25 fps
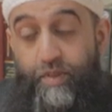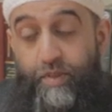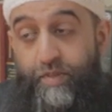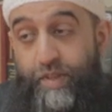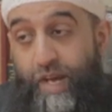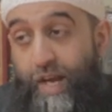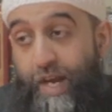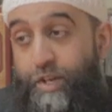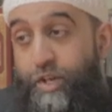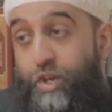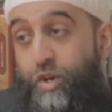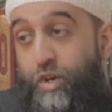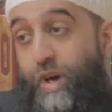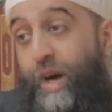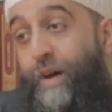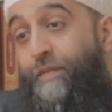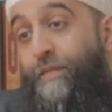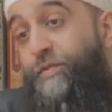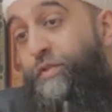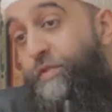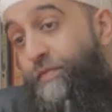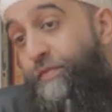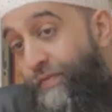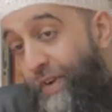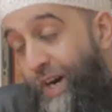Then you
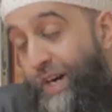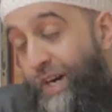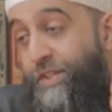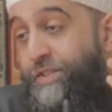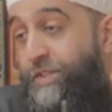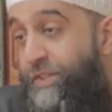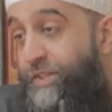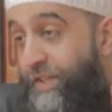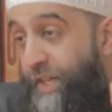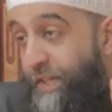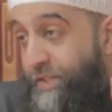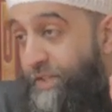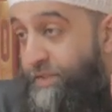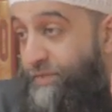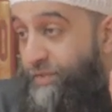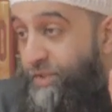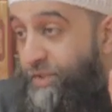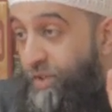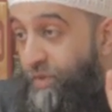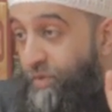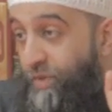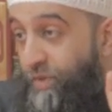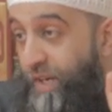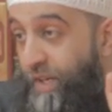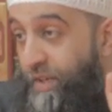have to fast the days of
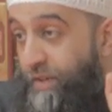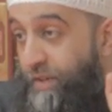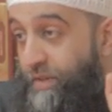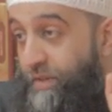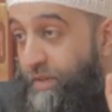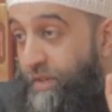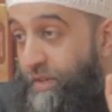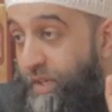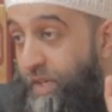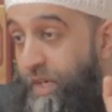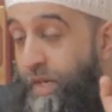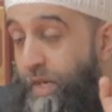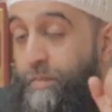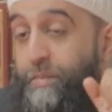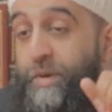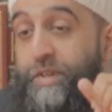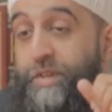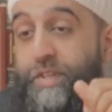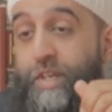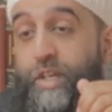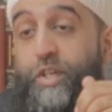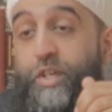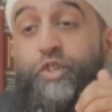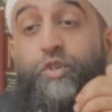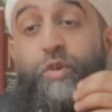Shawwal.
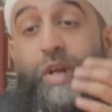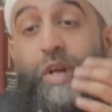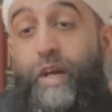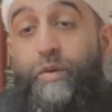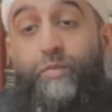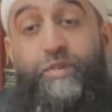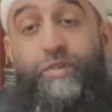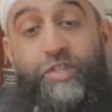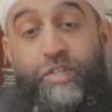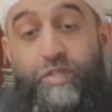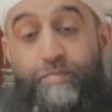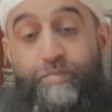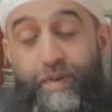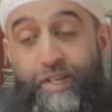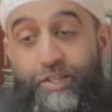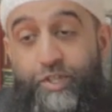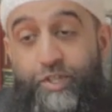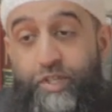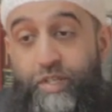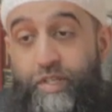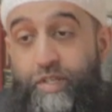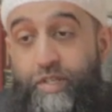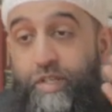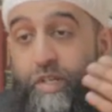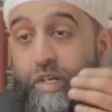But the issue like we just
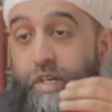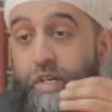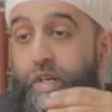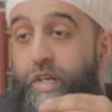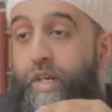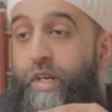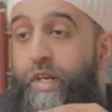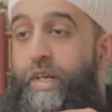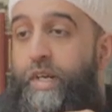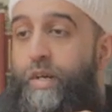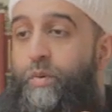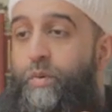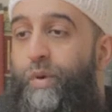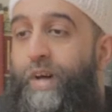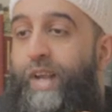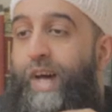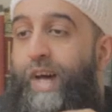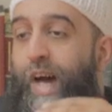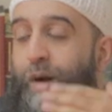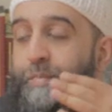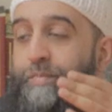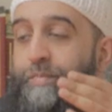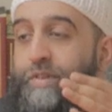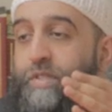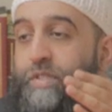mentioned, what
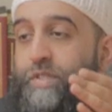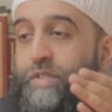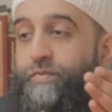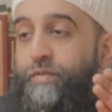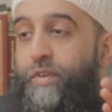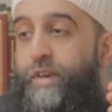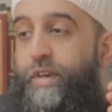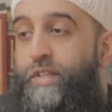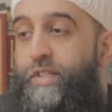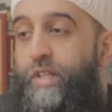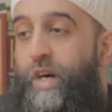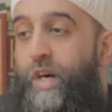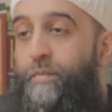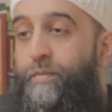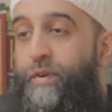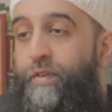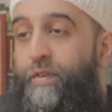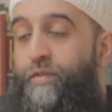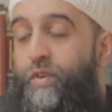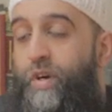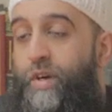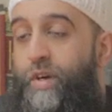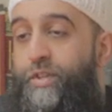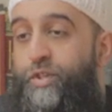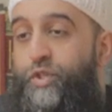happens, for example,
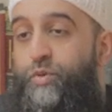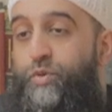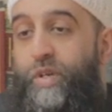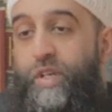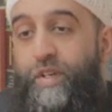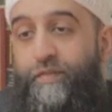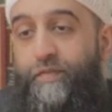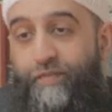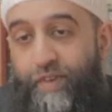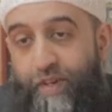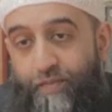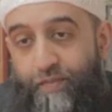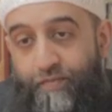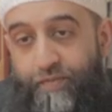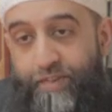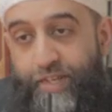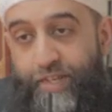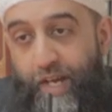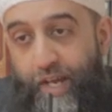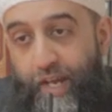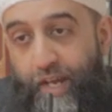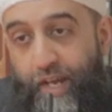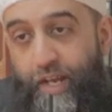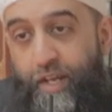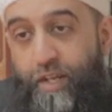if you're on the 25th
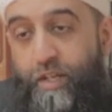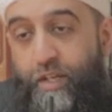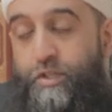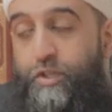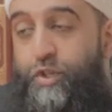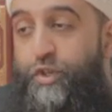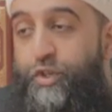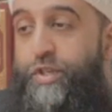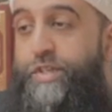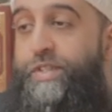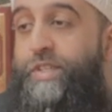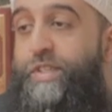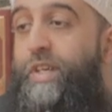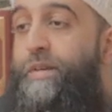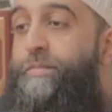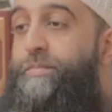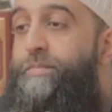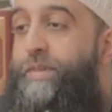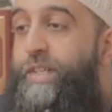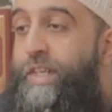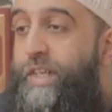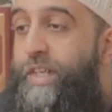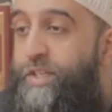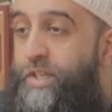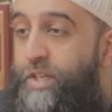day, you just
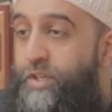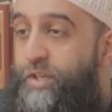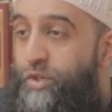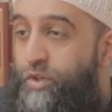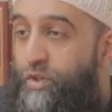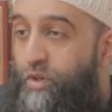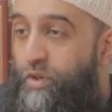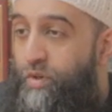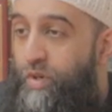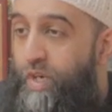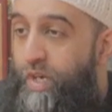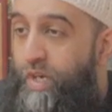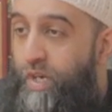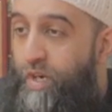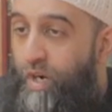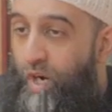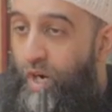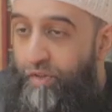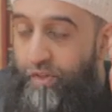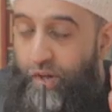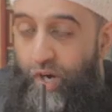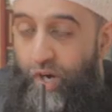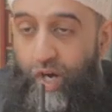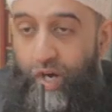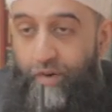completed your
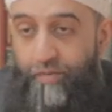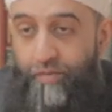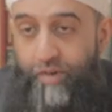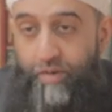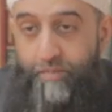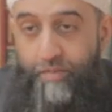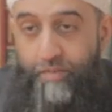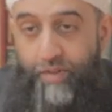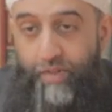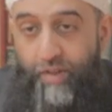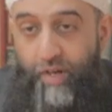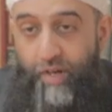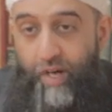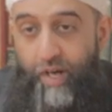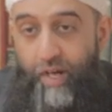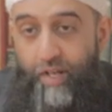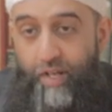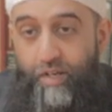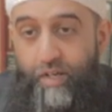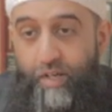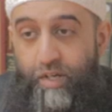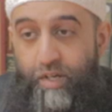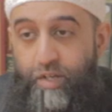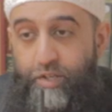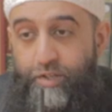qada of
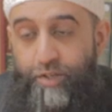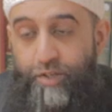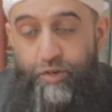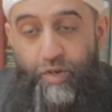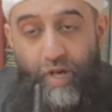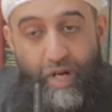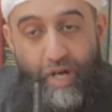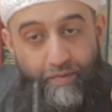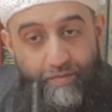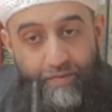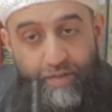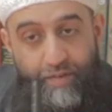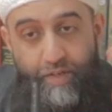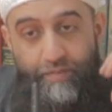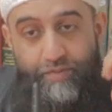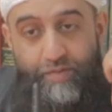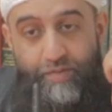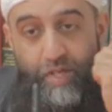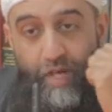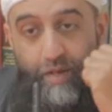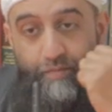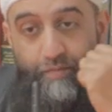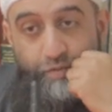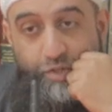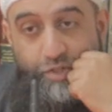Ramadan, you don't have enough
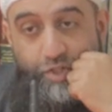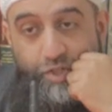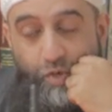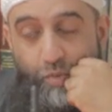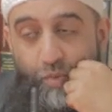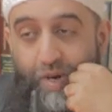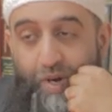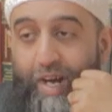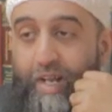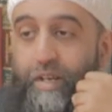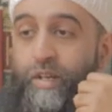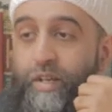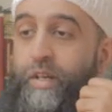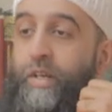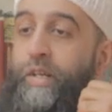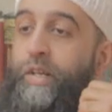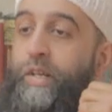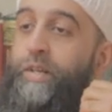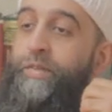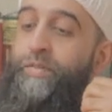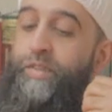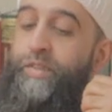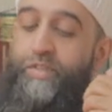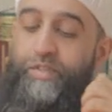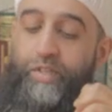time for Shawwal.
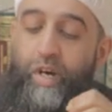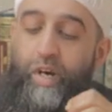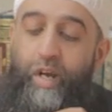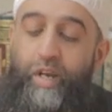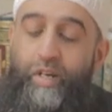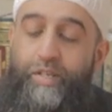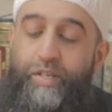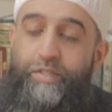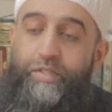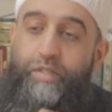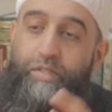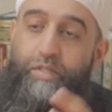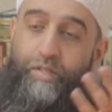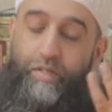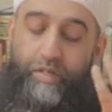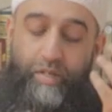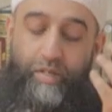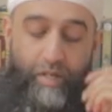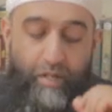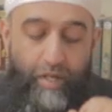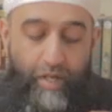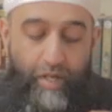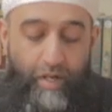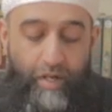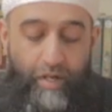The scholars,
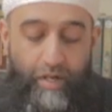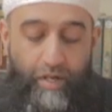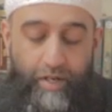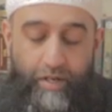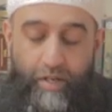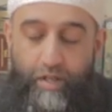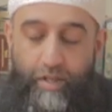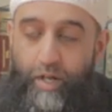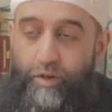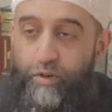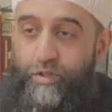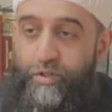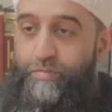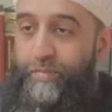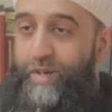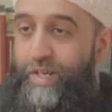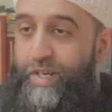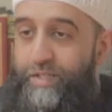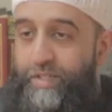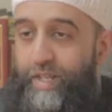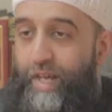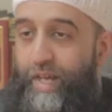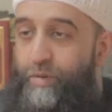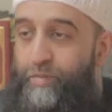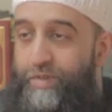and Allah knows
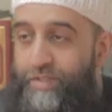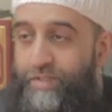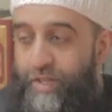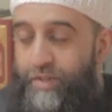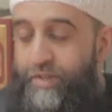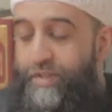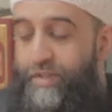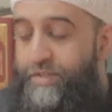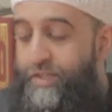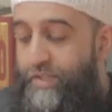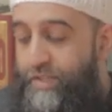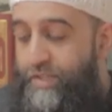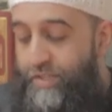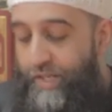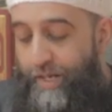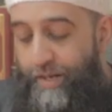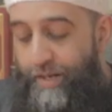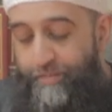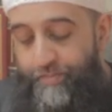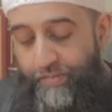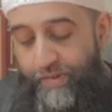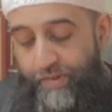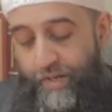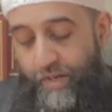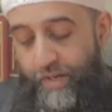best, like we said, this is
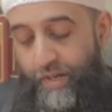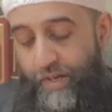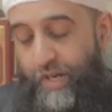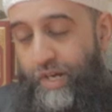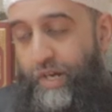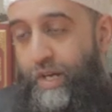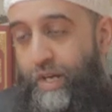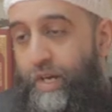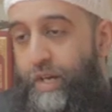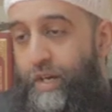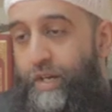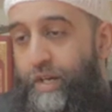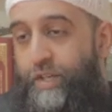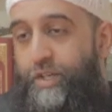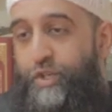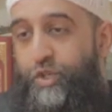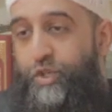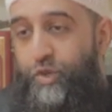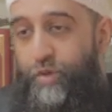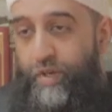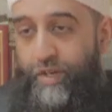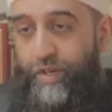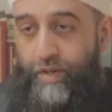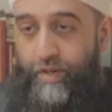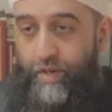a, uh, an
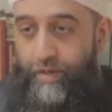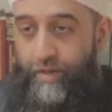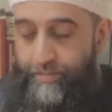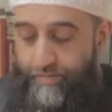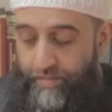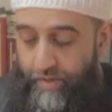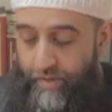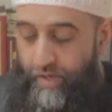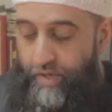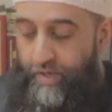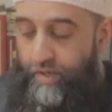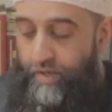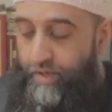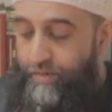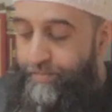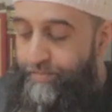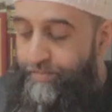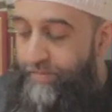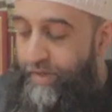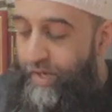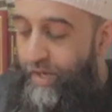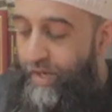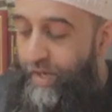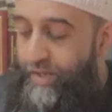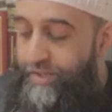issue in a, a
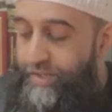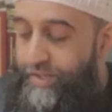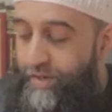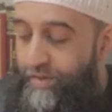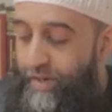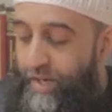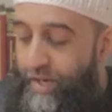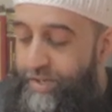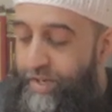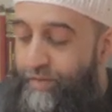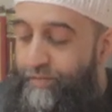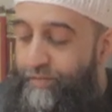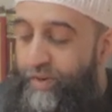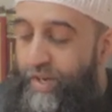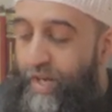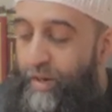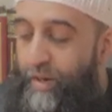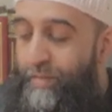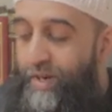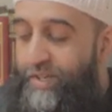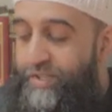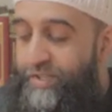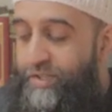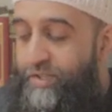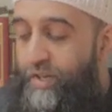uh, differing
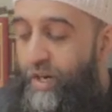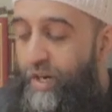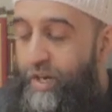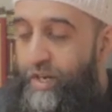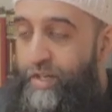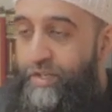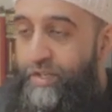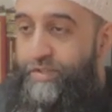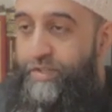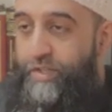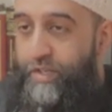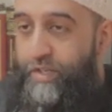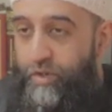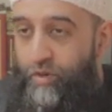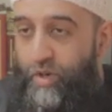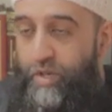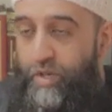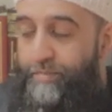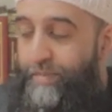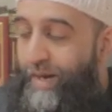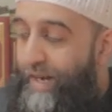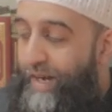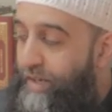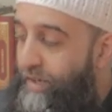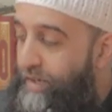among scholars
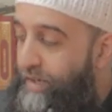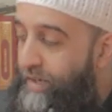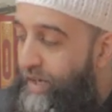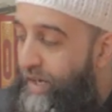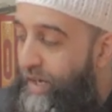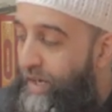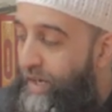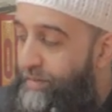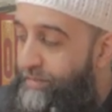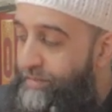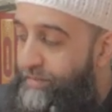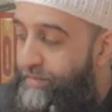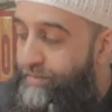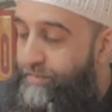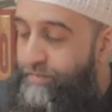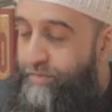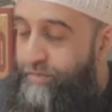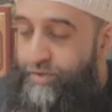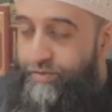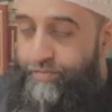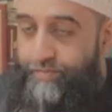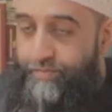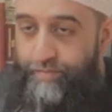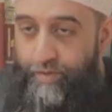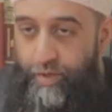going back uh,
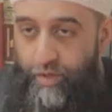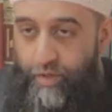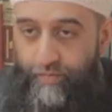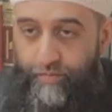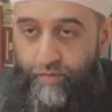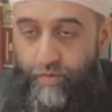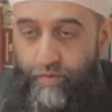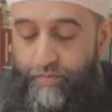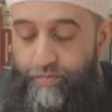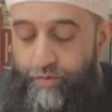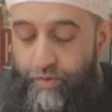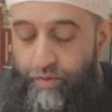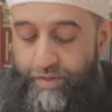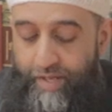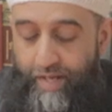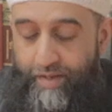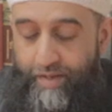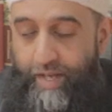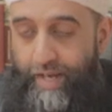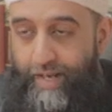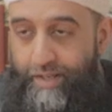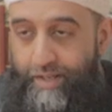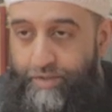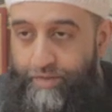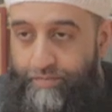you know, for, for,
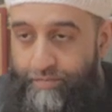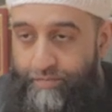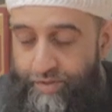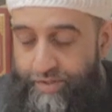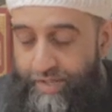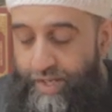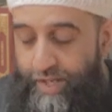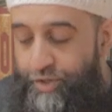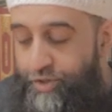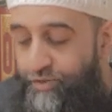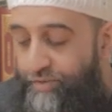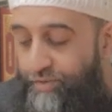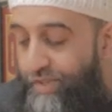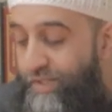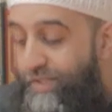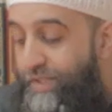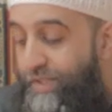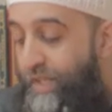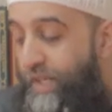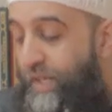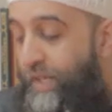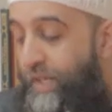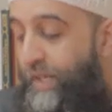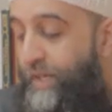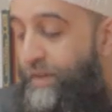decades and for
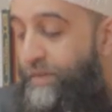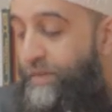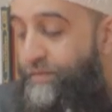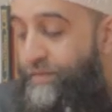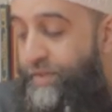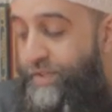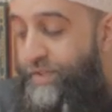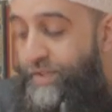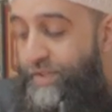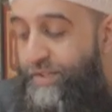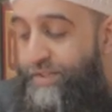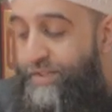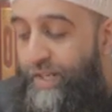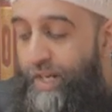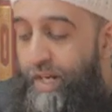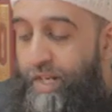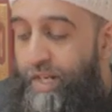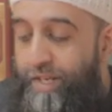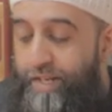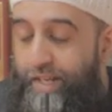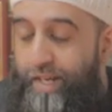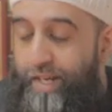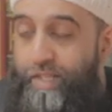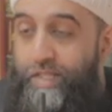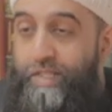centuries, since the
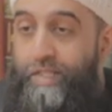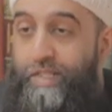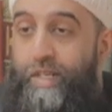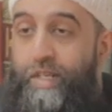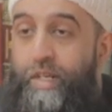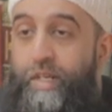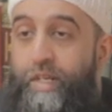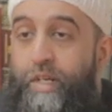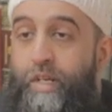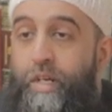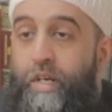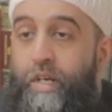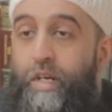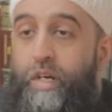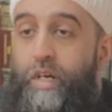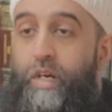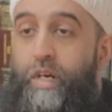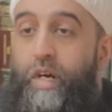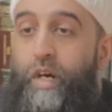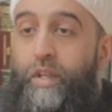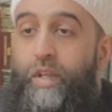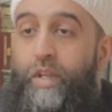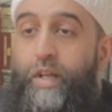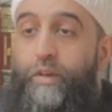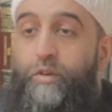early days.
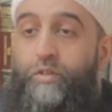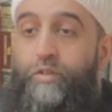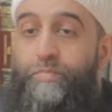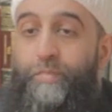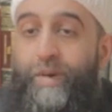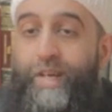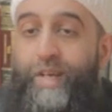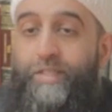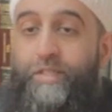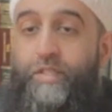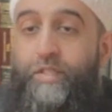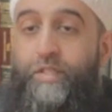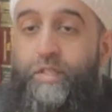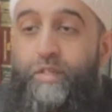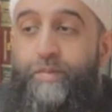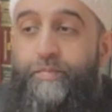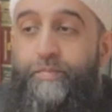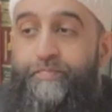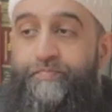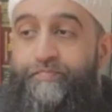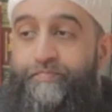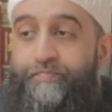Allah knows best.